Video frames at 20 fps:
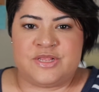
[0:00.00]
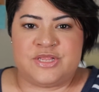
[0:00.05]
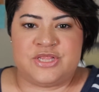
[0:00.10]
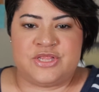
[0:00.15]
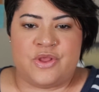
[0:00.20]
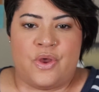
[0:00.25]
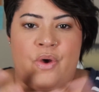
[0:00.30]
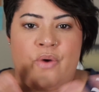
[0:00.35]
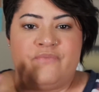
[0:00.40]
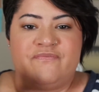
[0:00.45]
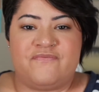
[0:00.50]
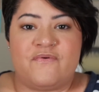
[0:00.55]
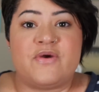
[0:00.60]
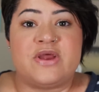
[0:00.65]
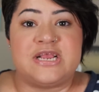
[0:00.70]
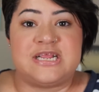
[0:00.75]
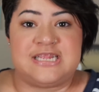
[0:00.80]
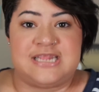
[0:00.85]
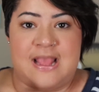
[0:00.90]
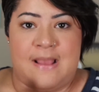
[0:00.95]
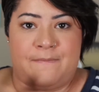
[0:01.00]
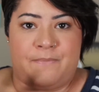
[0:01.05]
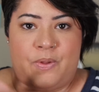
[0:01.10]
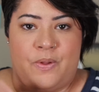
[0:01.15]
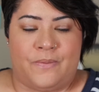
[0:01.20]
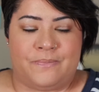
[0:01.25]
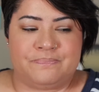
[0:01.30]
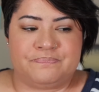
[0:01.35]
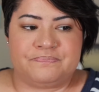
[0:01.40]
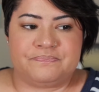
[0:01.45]
So for
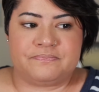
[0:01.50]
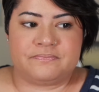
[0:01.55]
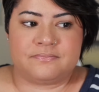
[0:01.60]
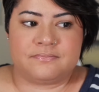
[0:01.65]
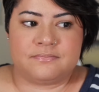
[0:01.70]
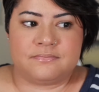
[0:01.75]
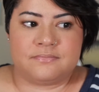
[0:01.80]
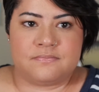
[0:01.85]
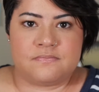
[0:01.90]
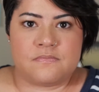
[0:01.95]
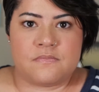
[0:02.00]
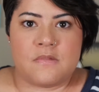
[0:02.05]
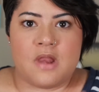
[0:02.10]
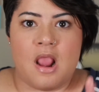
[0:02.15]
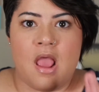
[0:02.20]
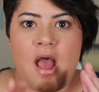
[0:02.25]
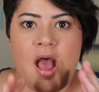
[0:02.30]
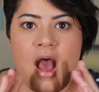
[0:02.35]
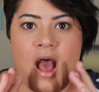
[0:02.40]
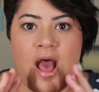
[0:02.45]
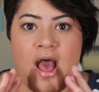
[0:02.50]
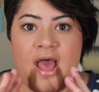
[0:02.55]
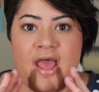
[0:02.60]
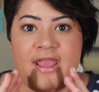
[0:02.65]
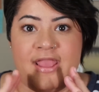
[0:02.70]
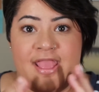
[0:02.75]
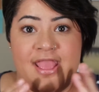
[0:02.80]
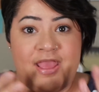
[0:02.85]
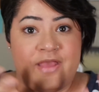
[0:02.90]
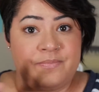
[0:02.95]
example,
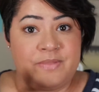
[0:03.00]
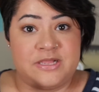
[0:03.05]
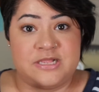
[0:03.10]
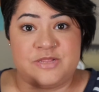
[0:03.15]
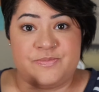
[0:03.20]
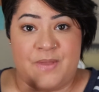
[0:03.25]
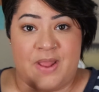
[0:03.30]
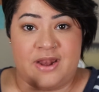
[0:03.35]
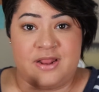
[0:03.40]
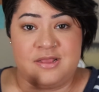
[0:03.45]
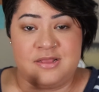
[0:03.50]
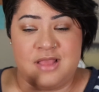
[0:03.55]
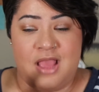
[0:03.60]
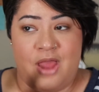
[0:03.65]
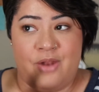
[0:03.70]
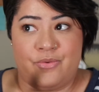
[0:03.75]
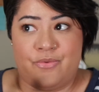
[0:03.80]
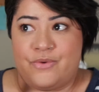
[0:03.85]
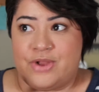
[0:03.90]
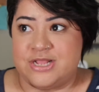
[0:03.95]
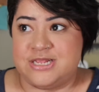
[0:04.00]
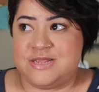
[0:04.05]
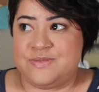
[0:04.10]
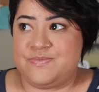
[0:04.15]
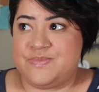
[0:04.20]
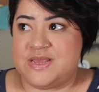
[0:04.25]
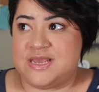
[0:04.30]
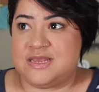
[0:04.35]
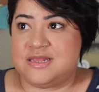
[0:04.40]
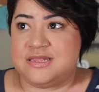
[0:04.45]
I am Hispanic, and rice
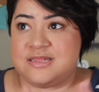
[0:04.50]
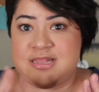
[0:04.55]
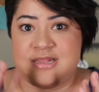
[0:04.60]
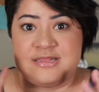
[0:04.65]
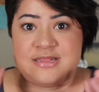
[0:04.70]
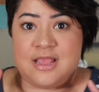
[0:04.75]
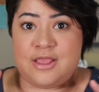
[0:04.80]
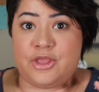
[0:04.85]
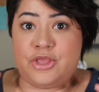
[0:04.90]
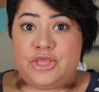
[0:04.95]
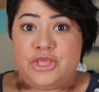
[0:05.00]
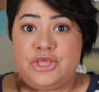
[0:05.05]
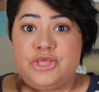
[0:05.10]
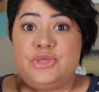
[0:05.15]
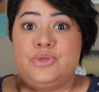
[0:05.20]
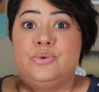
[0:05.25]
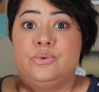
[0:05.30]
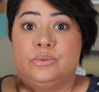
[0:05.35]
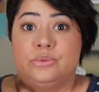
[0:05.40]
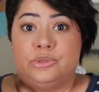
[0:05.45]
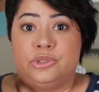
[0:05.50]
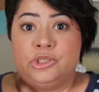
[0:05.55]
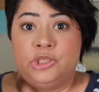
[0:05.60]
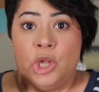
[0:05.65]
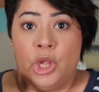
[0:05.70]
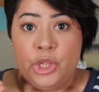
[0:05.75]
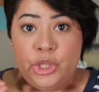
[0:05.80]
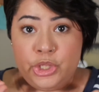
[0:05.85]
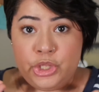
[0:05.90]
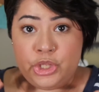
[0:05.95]
and beans is like
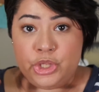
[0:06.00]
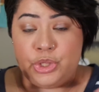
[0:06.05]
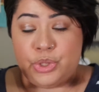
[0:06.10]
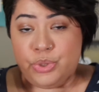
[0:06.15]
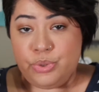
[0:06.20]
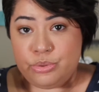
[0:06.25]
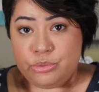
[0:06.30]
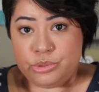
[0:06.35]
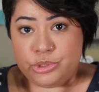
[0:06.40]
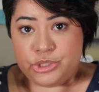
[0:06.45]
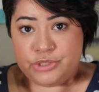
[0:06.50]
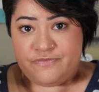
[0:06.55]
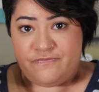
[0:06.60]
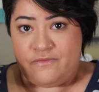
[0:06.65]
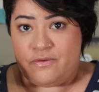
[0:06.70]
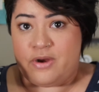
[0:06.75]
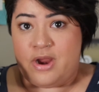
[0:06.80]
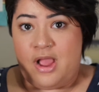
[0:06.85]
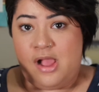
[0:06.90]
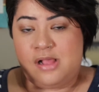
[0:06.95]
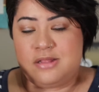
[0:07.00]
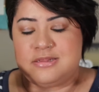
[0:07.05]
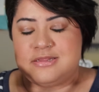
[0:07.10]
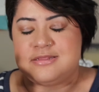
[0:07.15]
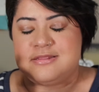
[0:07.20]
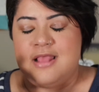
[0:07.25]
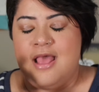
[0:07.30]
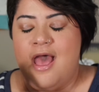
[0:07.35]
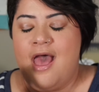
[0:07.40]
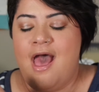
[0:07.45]
huge for
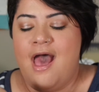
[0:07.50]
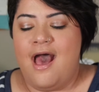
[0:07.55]
us.